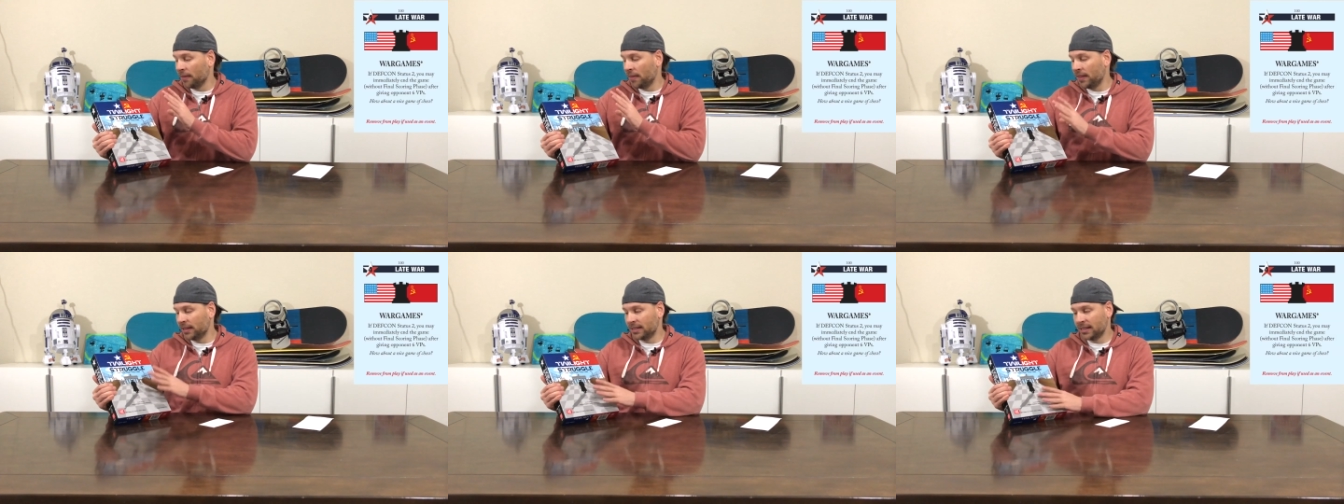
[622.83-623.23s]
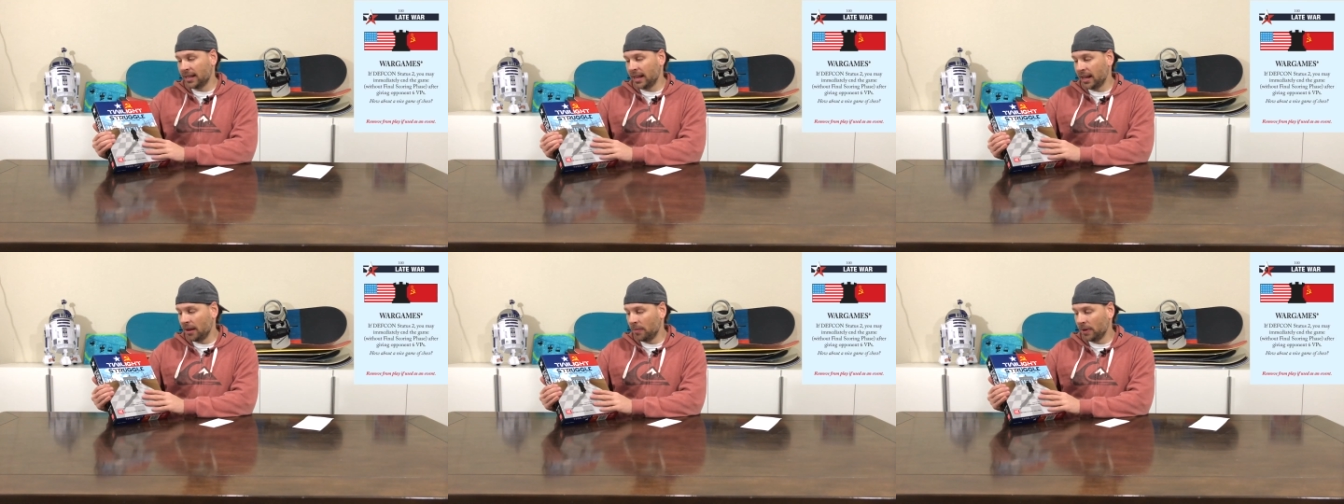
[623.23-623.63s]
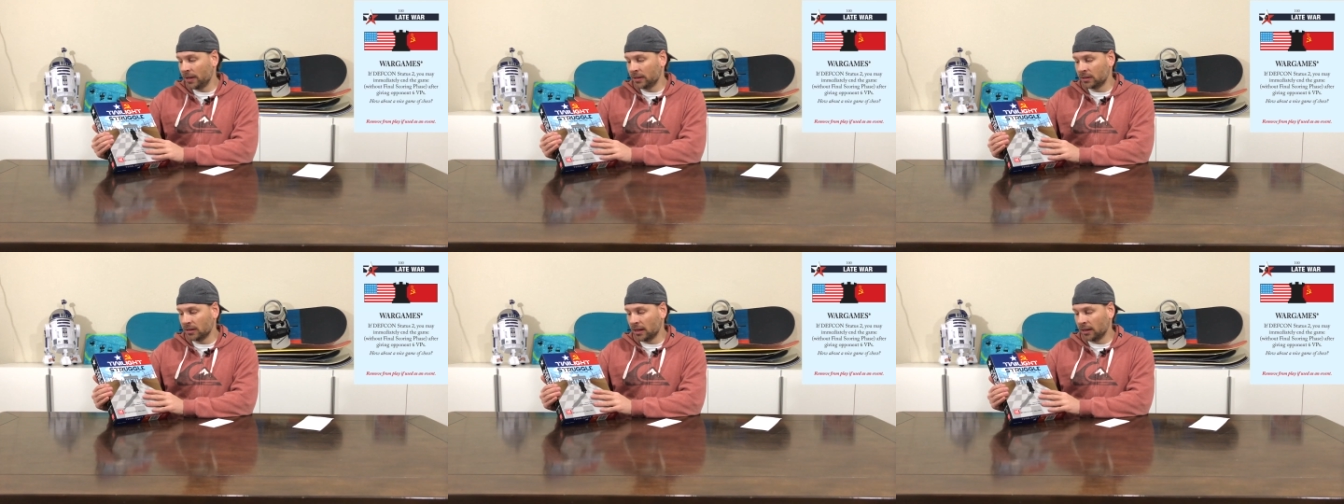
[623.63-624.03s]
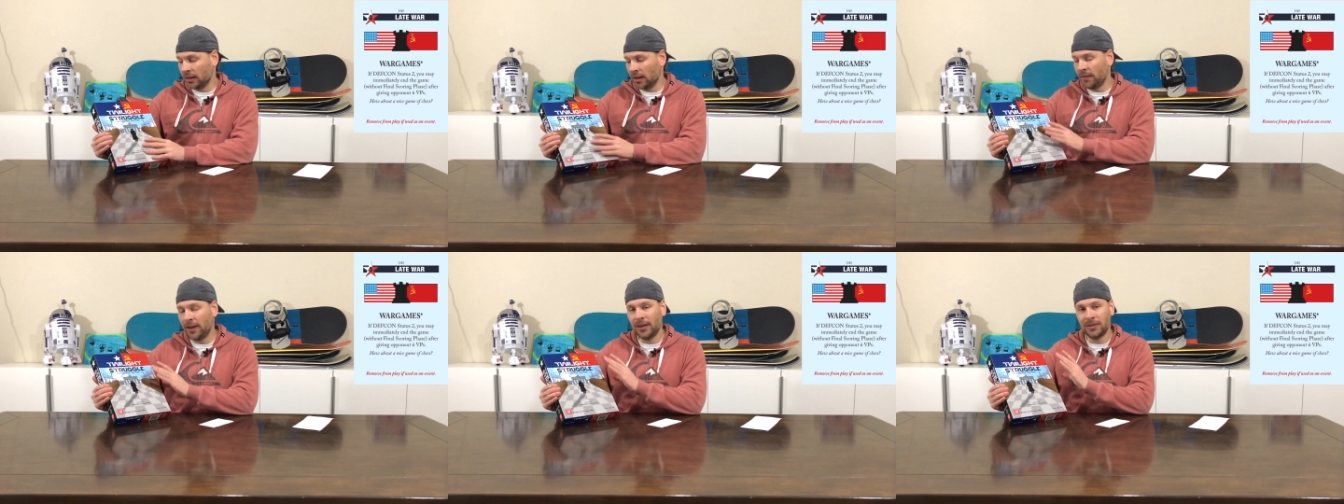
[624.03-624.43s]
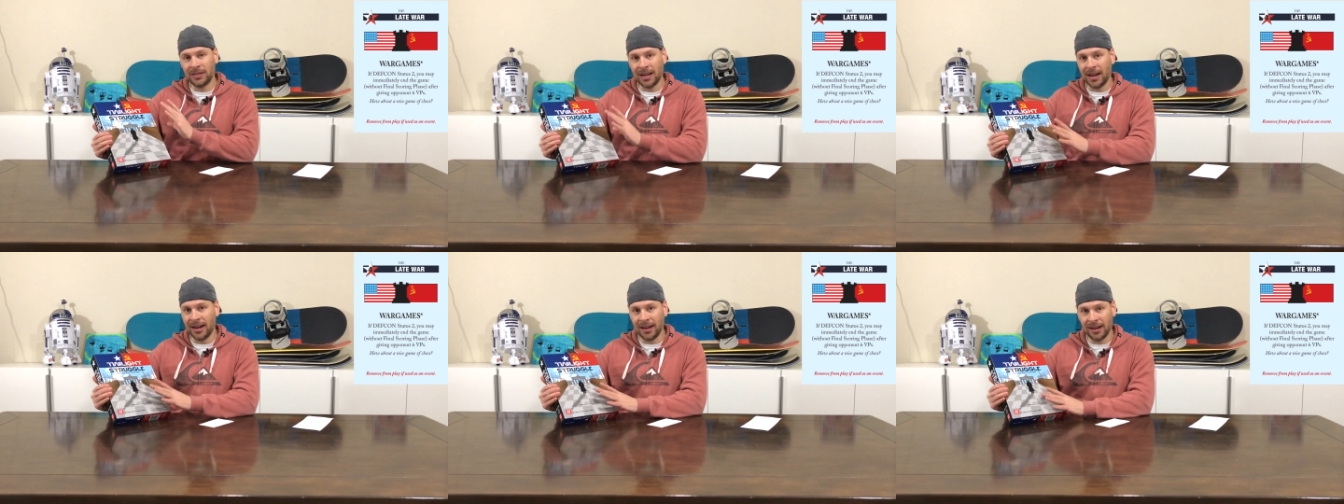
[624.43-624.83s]
This game is, I love how
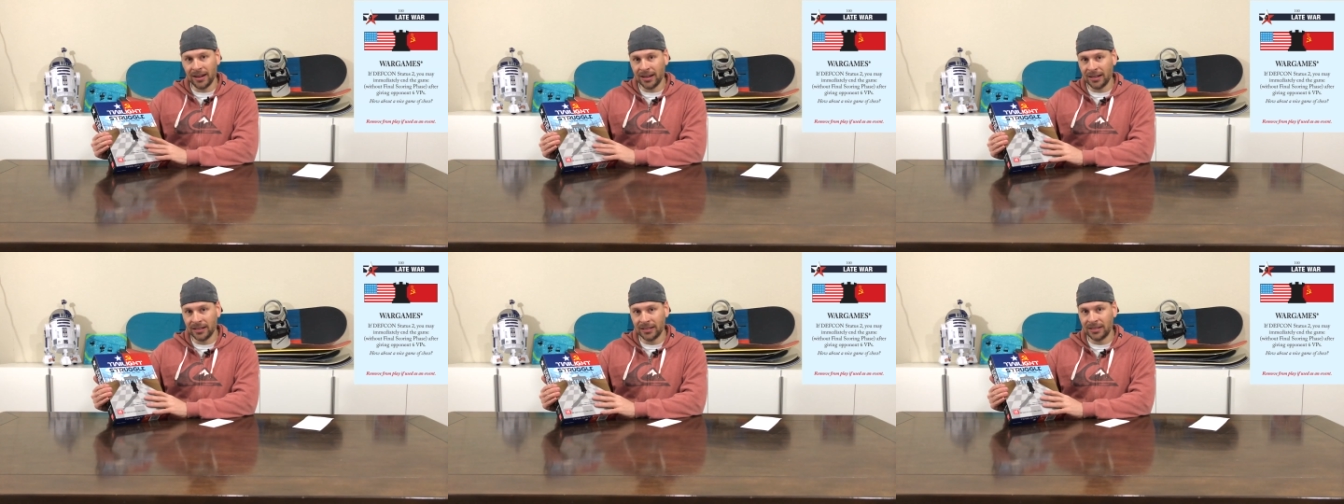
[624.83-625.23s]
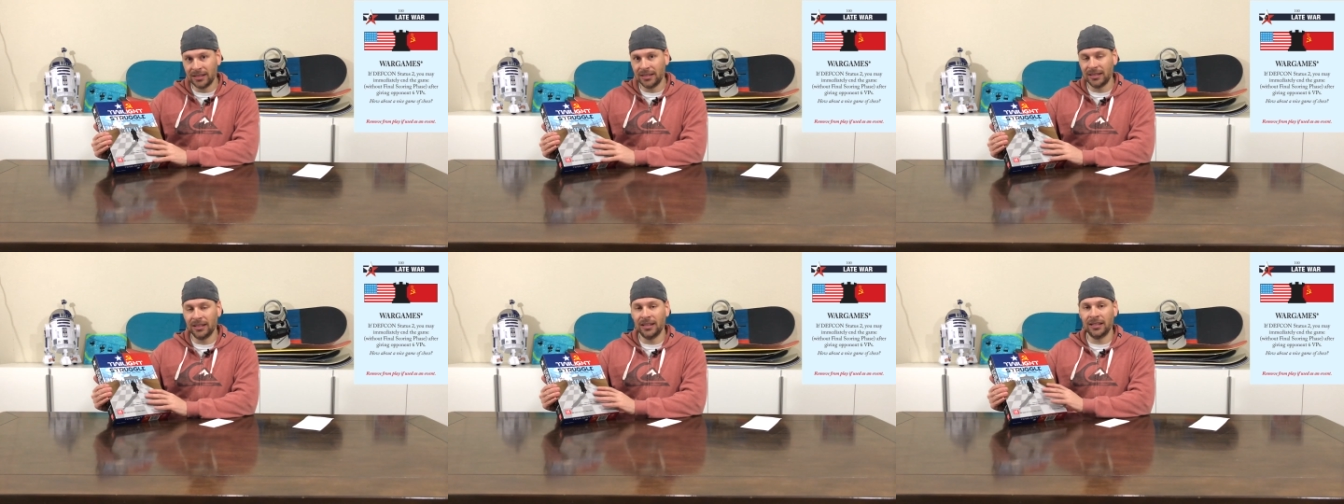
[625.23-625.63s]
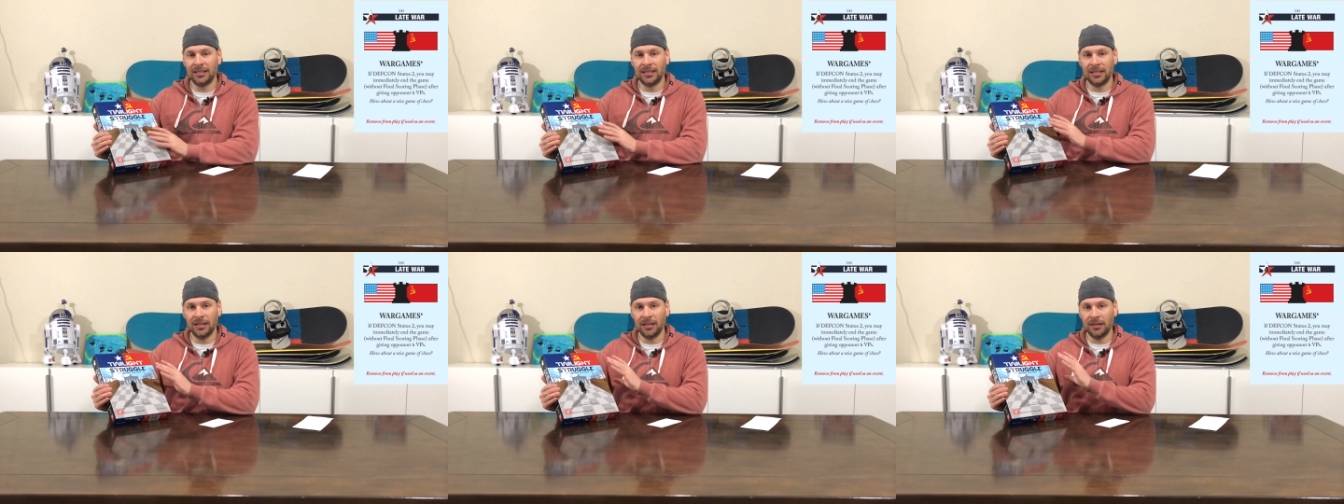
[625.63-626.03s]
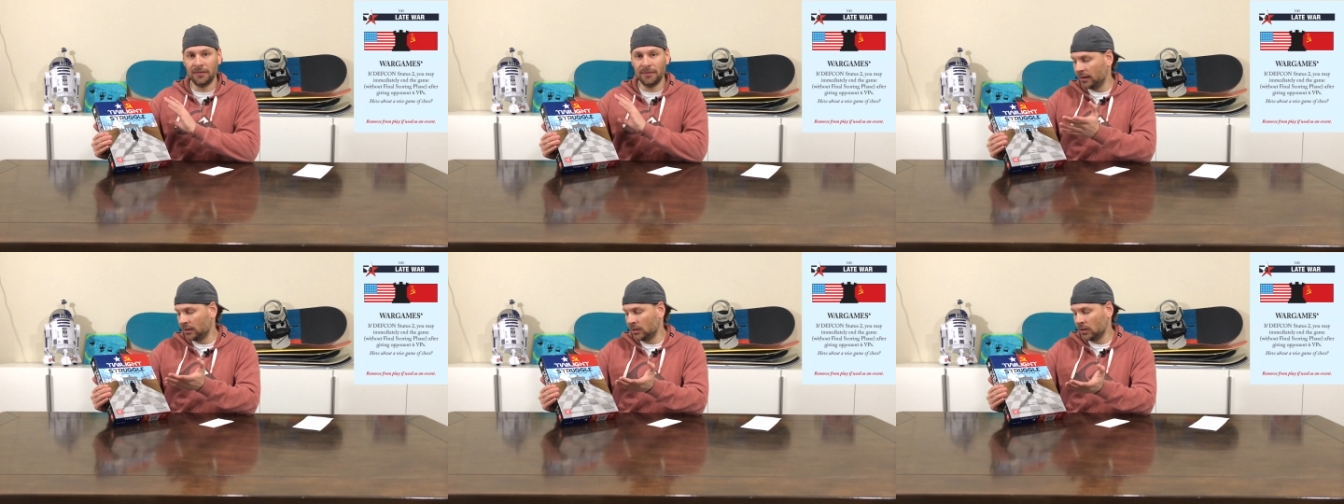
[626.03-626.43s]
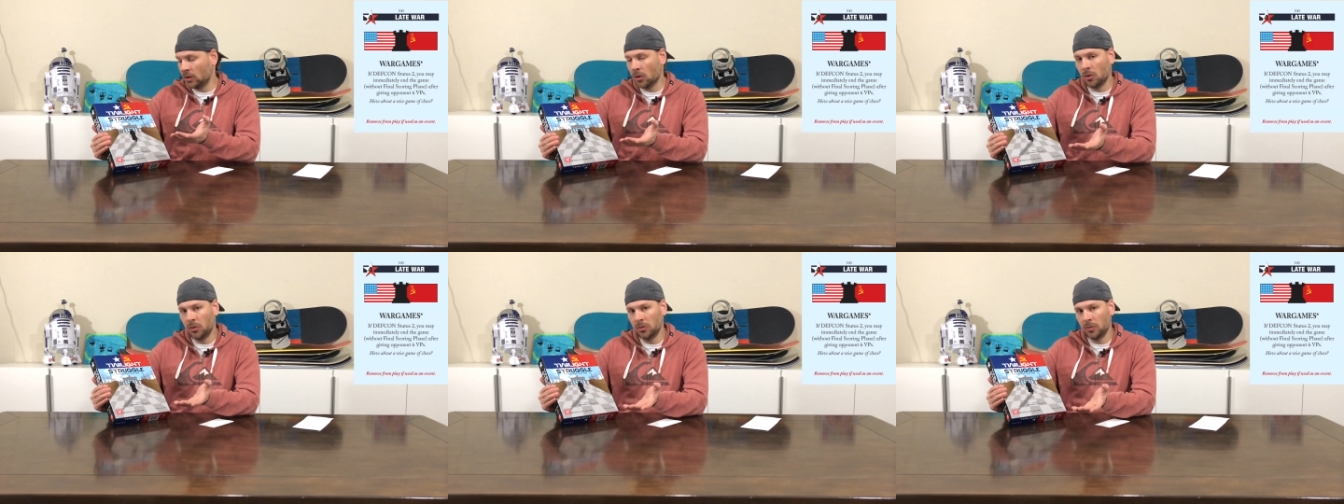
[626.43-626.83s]
tight it is. It's, it's a
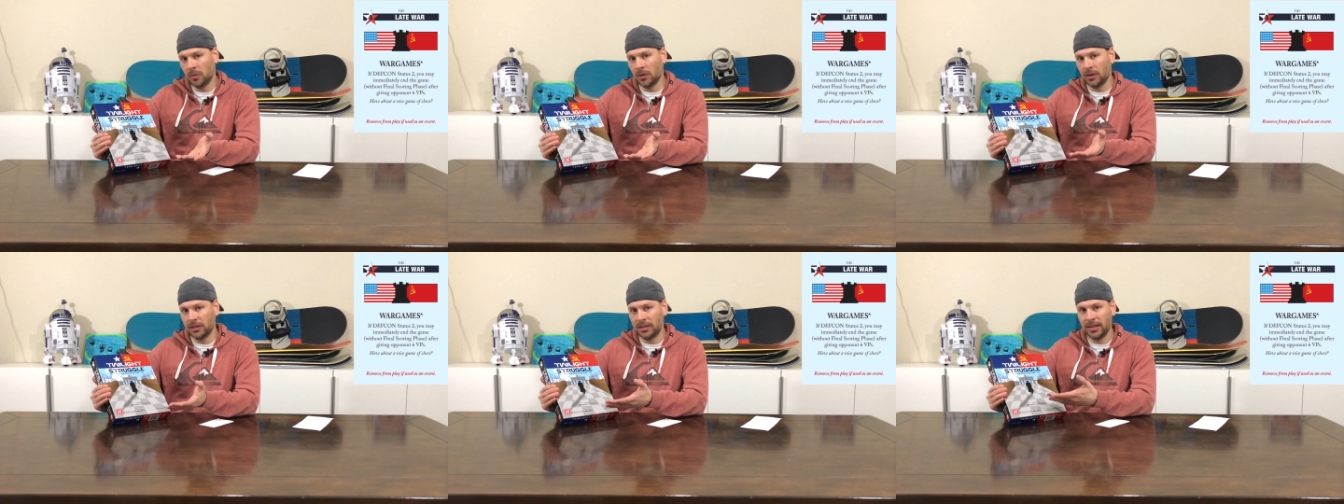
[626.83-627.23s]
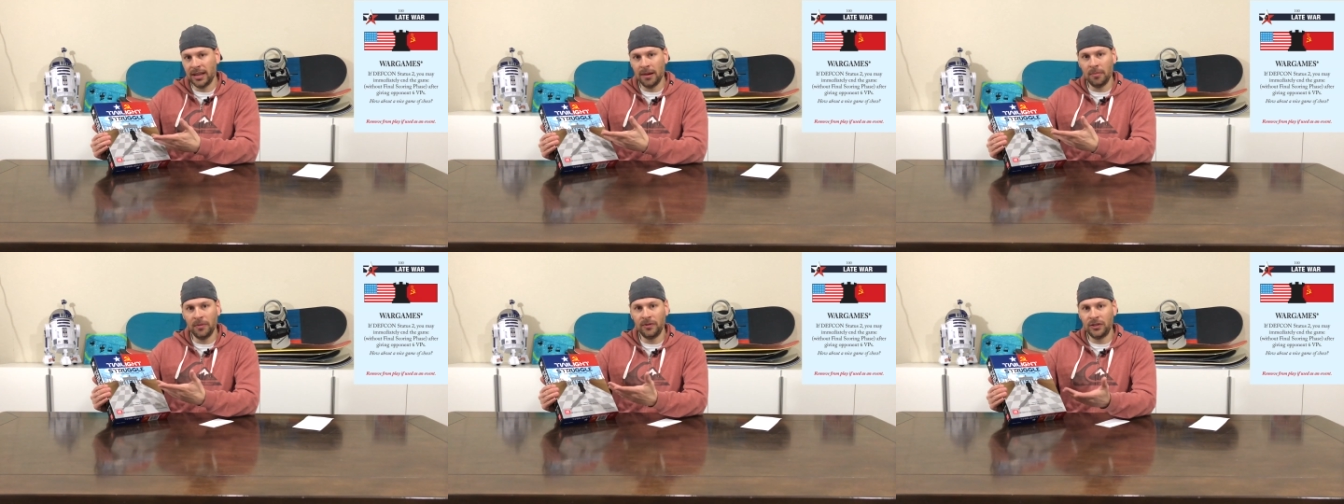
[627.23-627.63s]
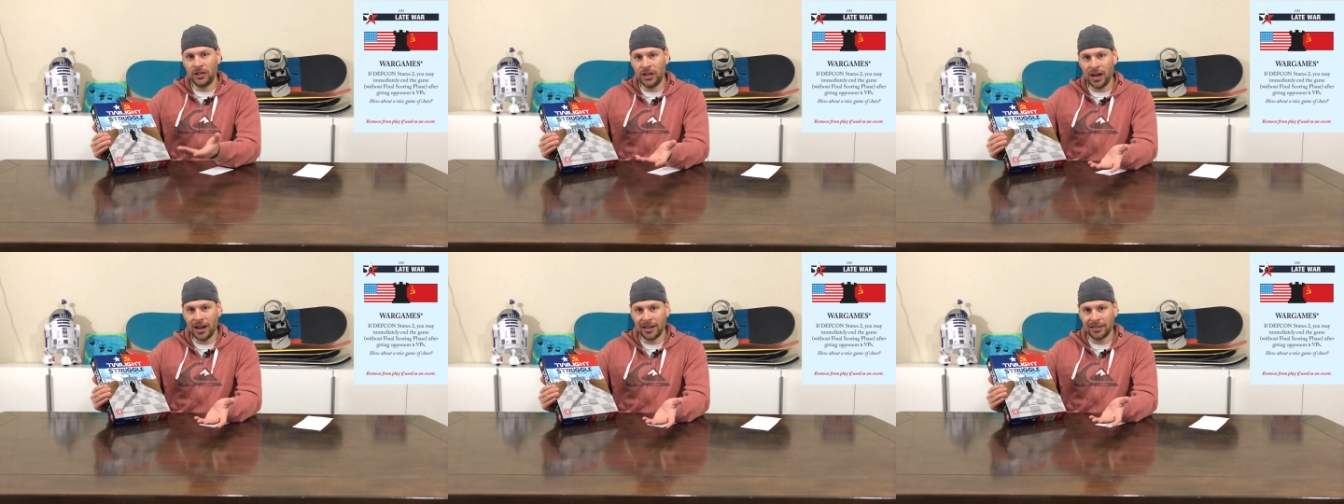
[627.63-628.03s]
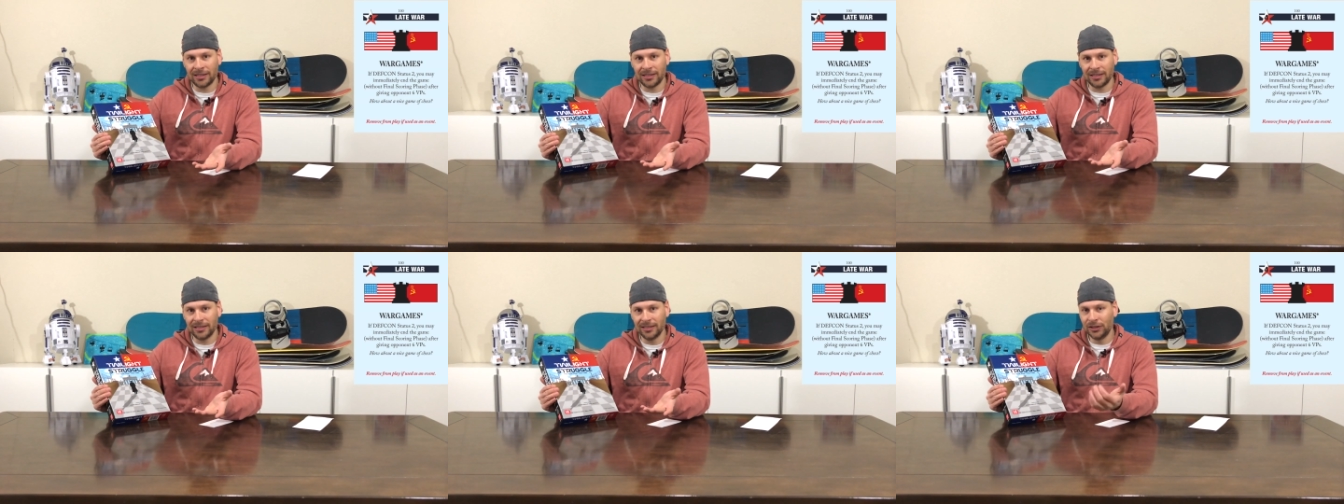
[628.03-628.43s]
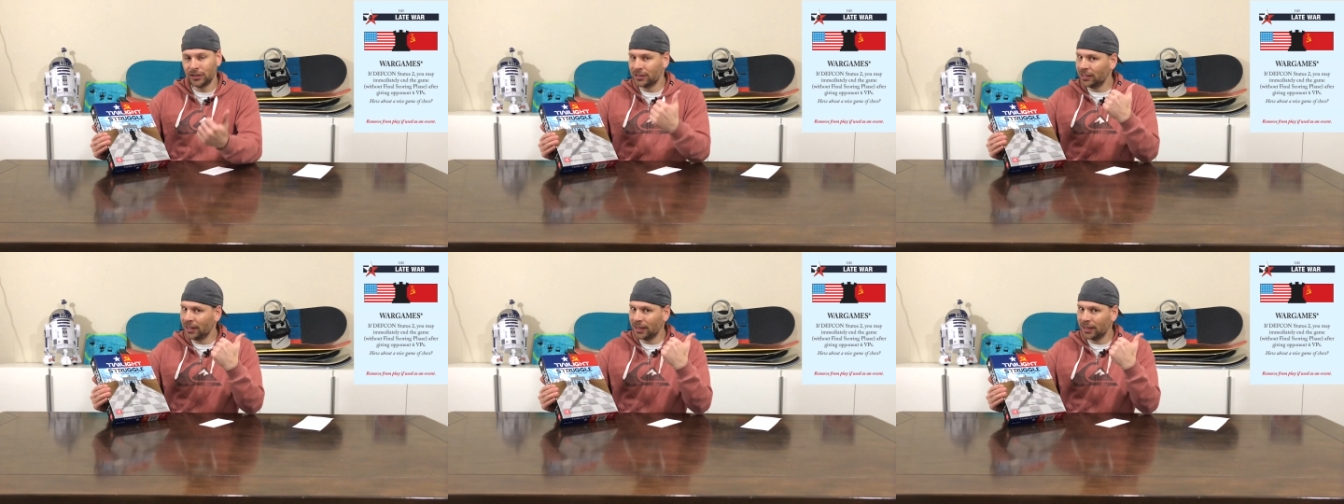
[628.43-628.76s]
Cold War, it's a game of chess, just